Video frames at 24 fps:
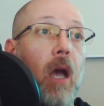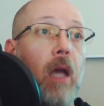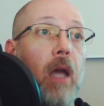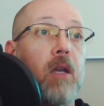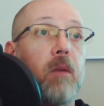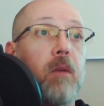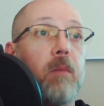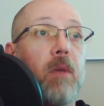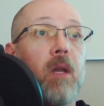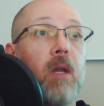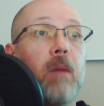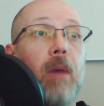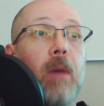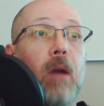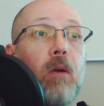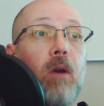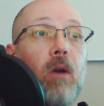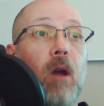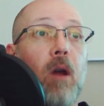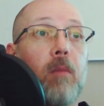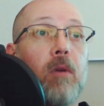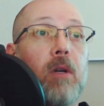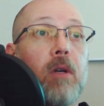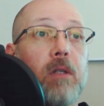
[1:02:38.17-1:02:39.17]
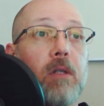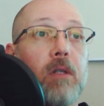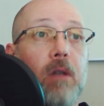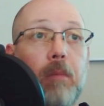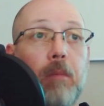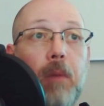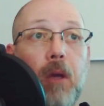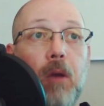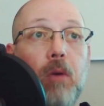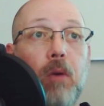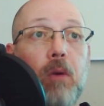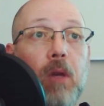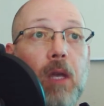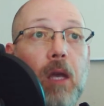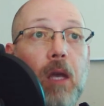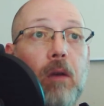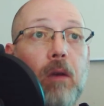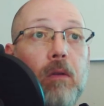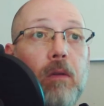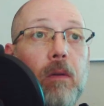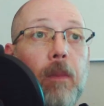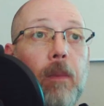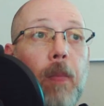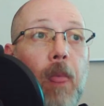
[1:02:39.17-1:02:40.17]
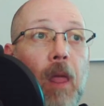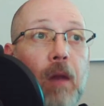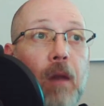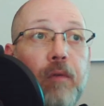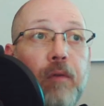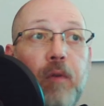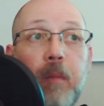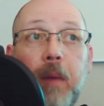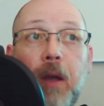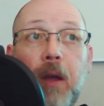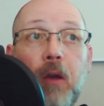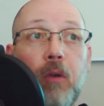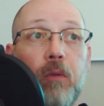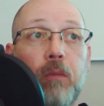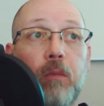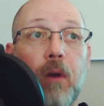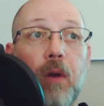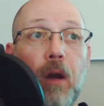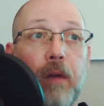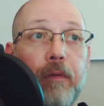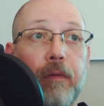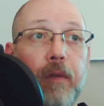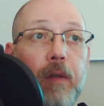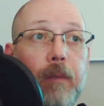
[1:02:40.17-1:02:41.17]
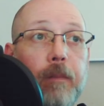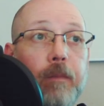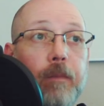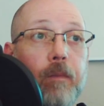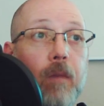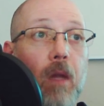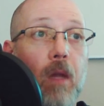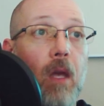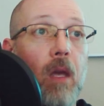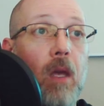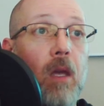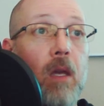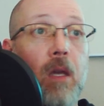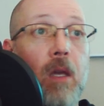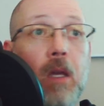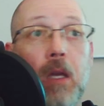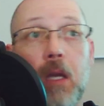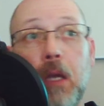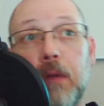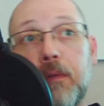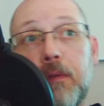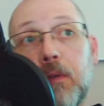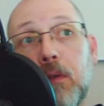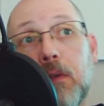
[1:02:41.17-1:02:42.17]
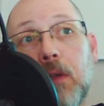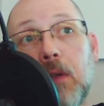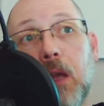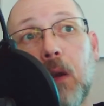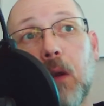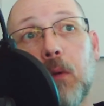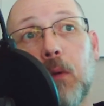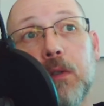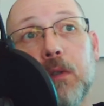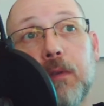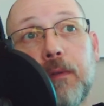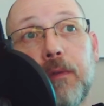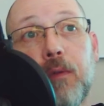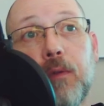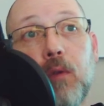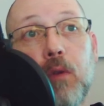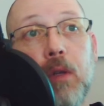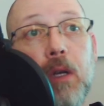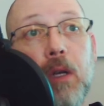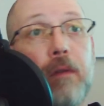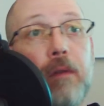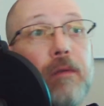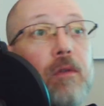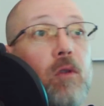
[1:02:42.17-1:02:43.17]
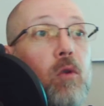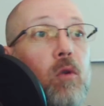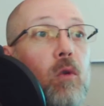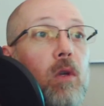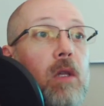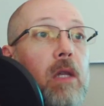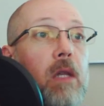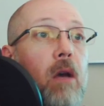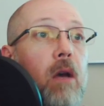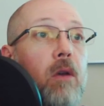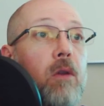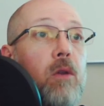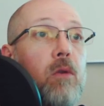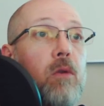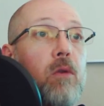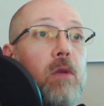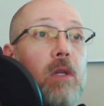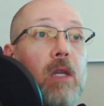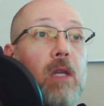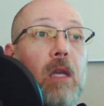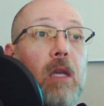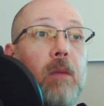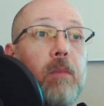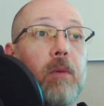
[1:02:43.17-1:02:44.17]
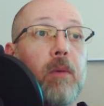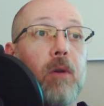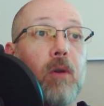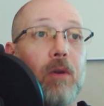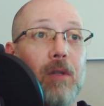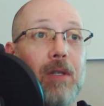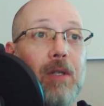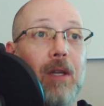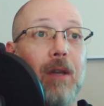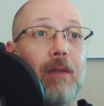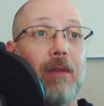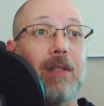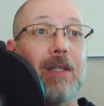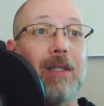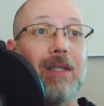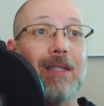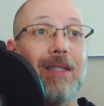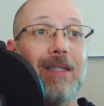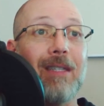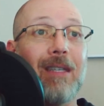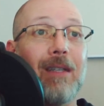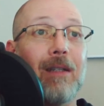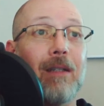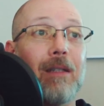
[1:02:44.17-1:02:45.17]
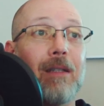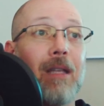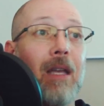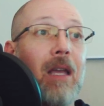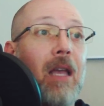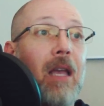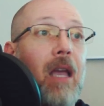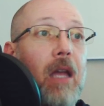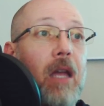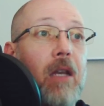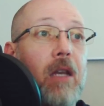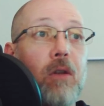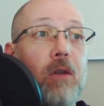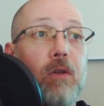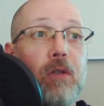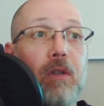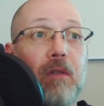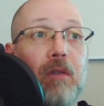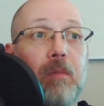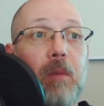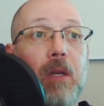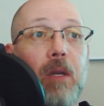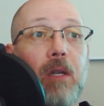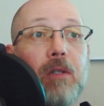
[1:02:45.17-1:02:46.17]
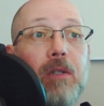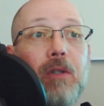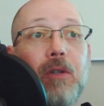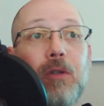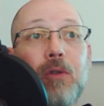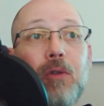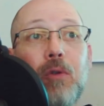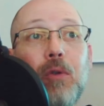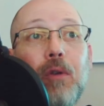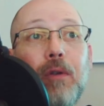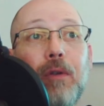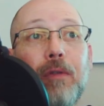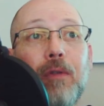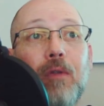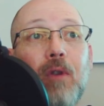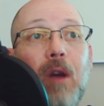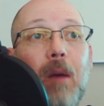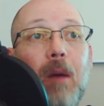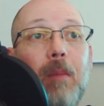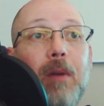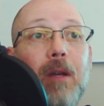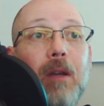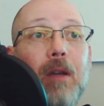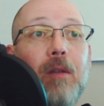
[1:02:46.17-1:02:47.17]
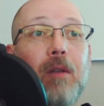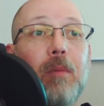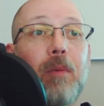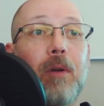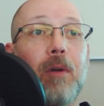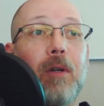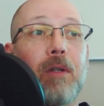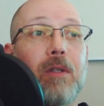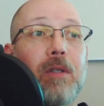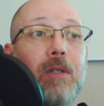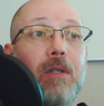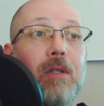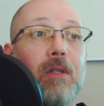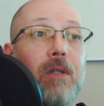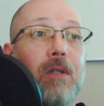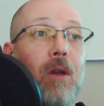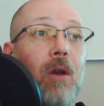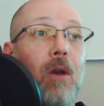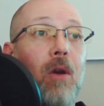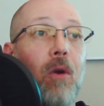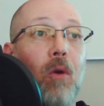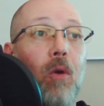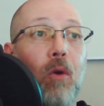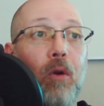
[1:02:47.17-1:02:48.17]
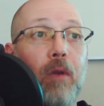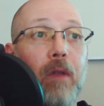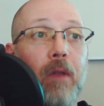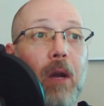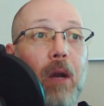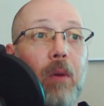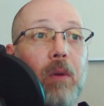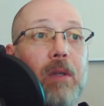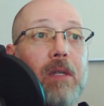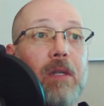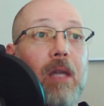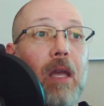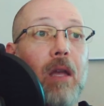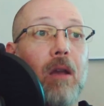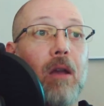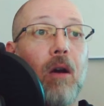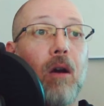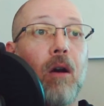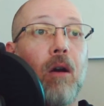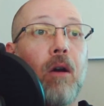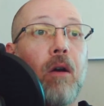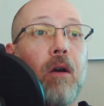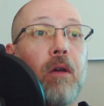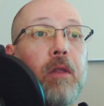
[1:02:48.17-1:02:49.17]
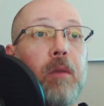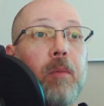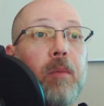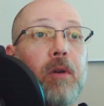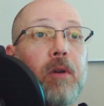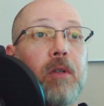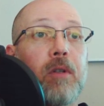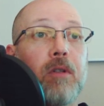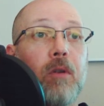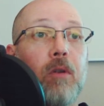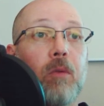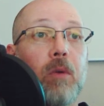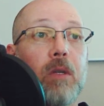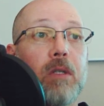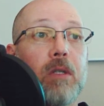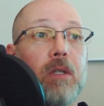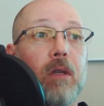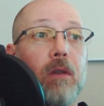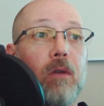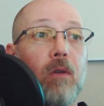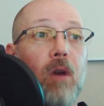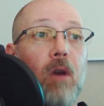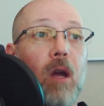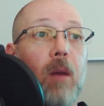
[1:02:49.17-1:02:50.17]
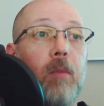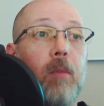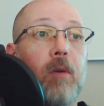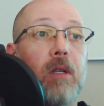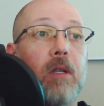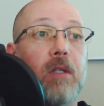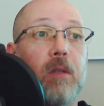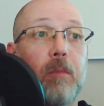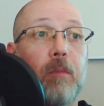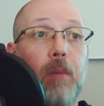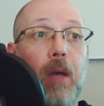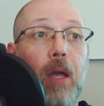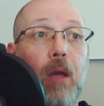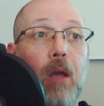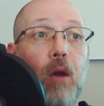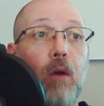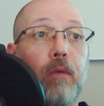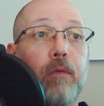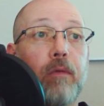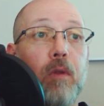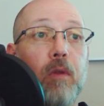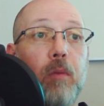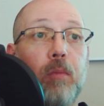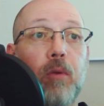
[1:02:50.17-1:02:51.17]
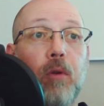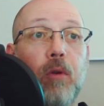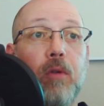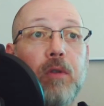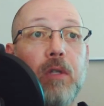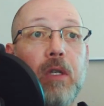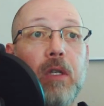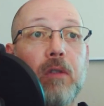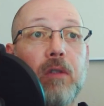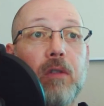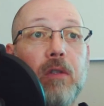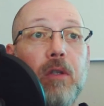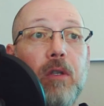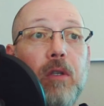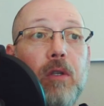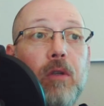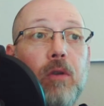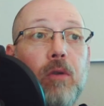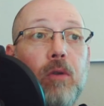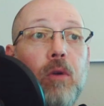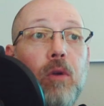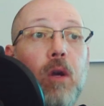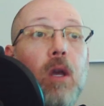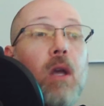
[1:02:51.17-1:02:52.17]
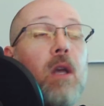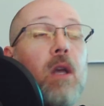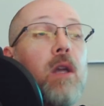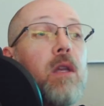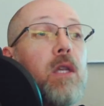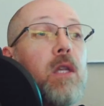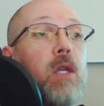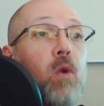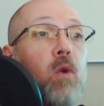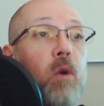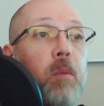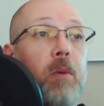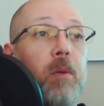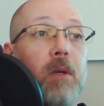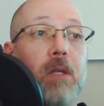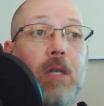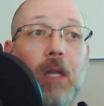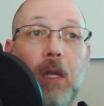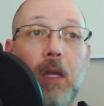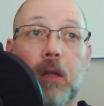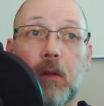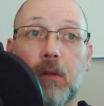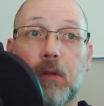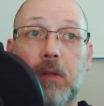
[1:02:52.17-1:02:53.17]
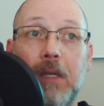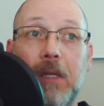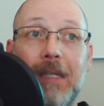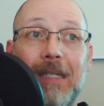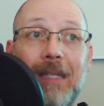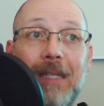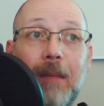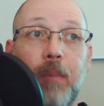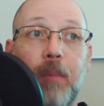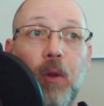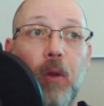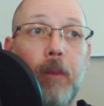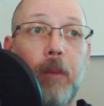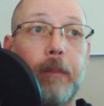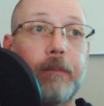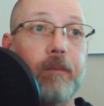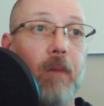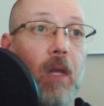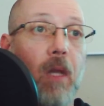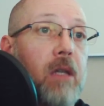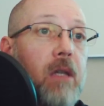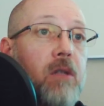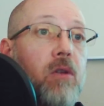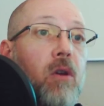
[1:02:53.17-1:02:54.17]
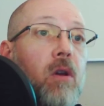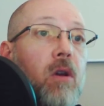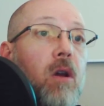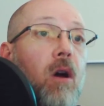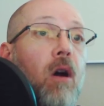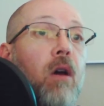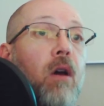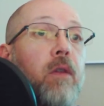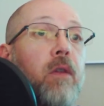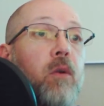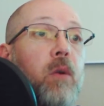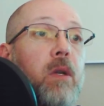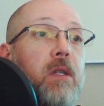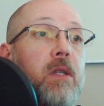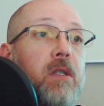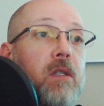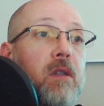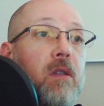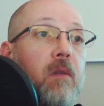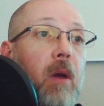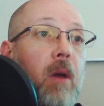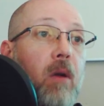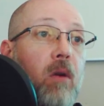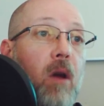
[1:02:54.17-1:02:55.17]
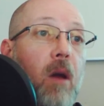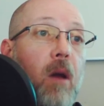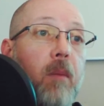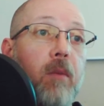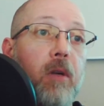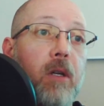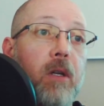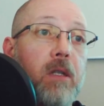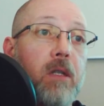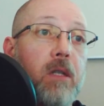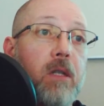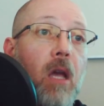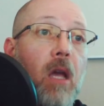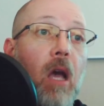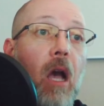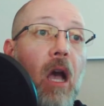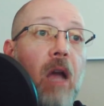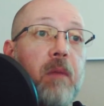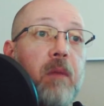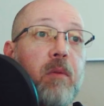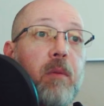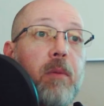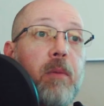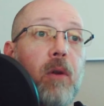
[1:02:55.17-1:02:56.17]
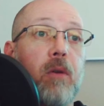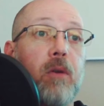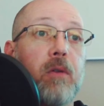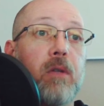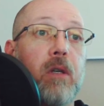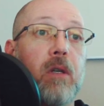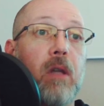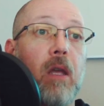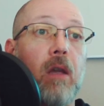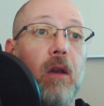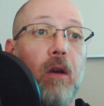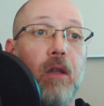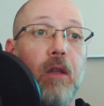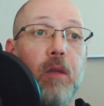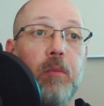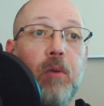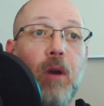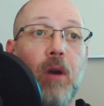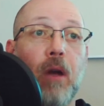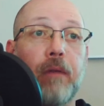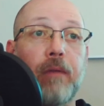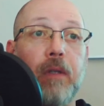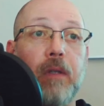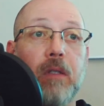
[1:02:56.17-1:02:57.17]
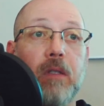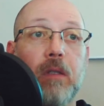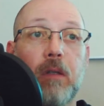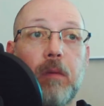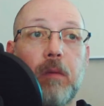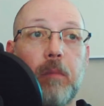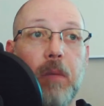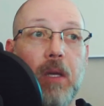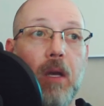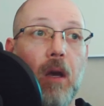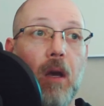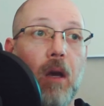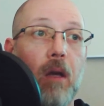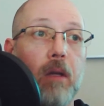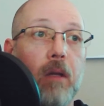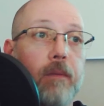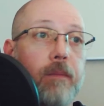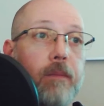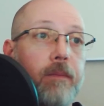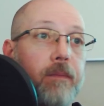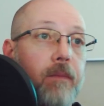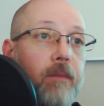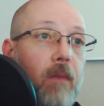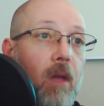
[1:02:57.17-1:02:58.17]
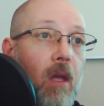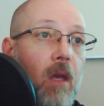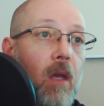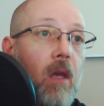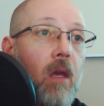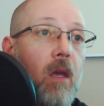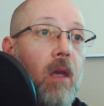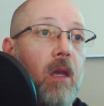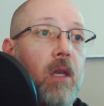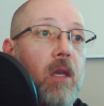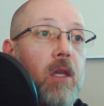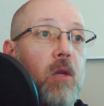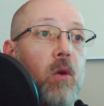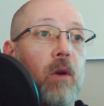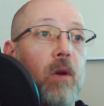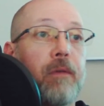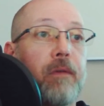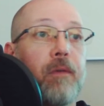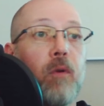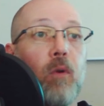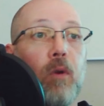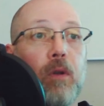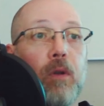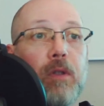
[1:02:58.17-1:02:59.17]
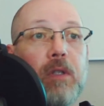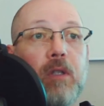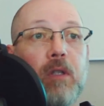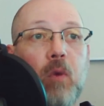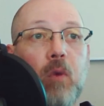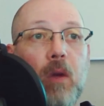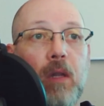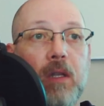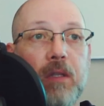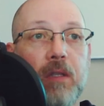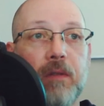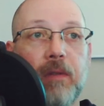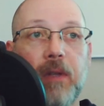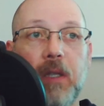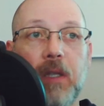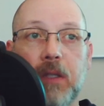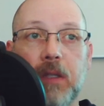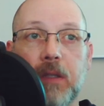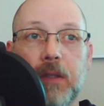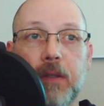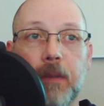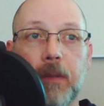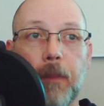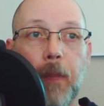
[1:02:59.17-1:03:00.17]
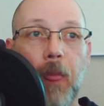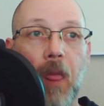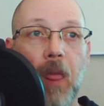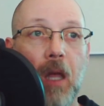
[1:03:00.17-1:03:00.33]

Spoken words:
I committed my robberies on my own account and for my own profit. If you thought I was a fool enough to allow you to keep yourselves concealed and use of me as your tool for robbing other persons, or that I would take all the personal risk of the robberies and pay over the proceeds to you, you were particularly simple. As I took all the risks of my robberies, I propose to take all the profits. Begone. You are fools as well as villains.